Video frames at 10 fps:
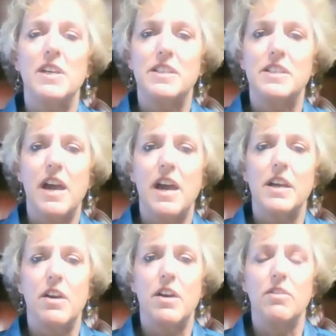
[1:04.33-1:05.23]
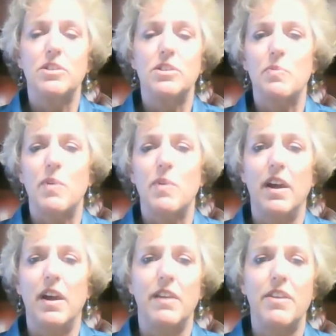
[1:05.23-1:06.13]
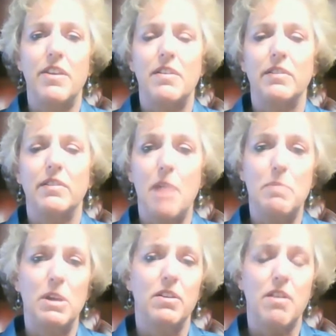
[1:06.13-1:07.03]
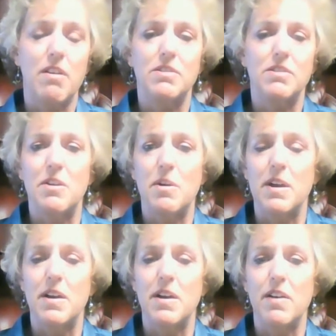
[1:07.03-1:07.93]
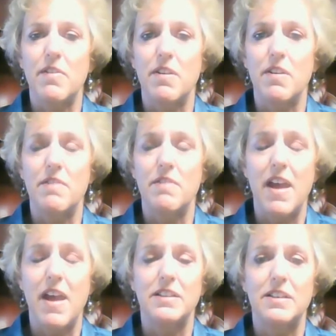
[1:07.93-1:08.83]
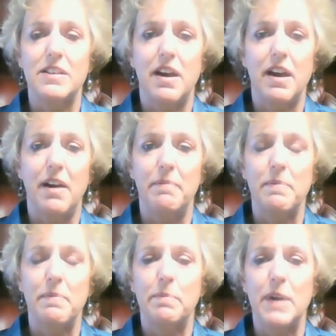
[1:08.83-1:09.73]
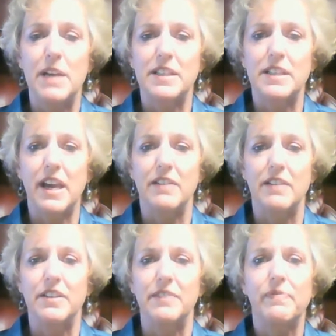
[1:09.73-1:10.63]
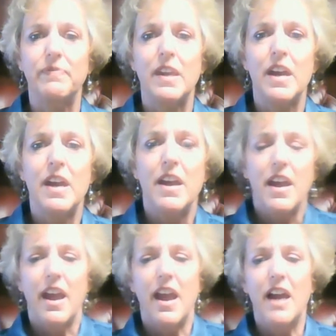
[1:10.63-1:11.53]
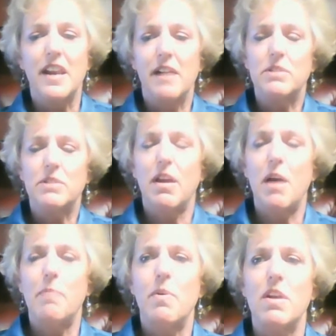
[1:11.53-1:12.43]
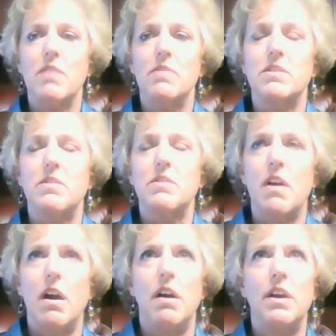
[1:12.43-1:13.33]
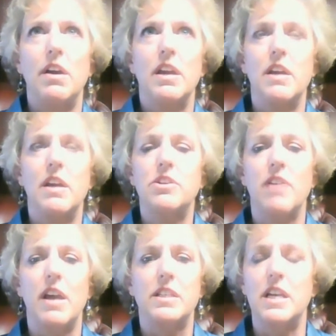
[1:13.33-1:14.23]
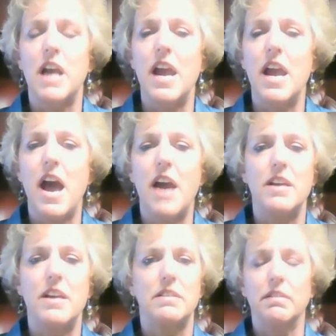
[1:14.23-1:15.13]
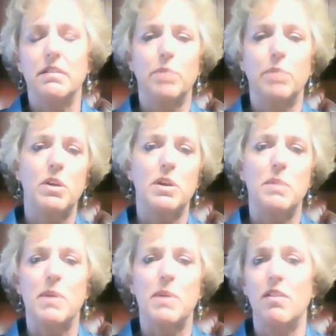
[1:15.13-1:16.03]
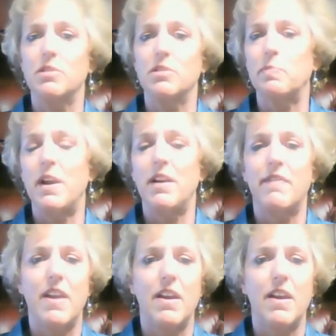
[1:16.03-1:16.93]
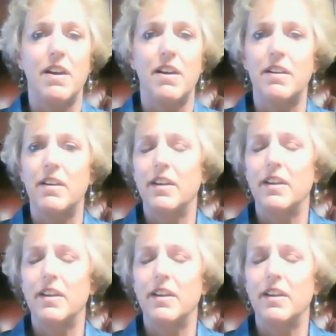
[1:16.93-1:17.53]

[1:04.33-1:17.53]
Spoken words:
was diagnosed with lobular carcinoma, or advanced breast cancer. And up to that point, it was interesting. I hadn't broken a bone, sprained a finger,